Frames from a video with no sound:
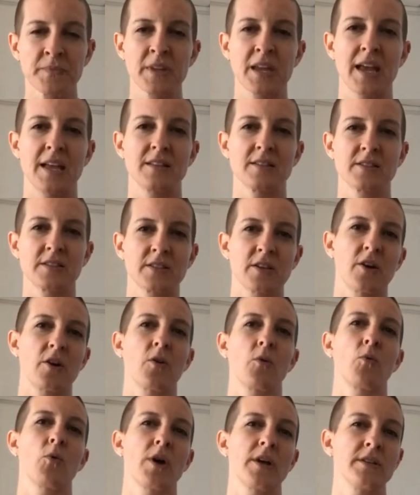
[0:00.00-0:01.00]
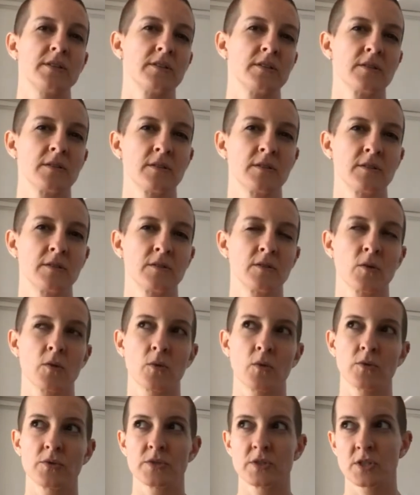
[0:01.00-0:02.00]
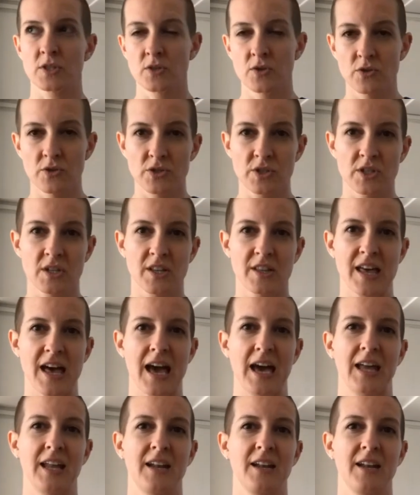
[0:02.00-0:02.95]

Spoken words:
And so one solution to that,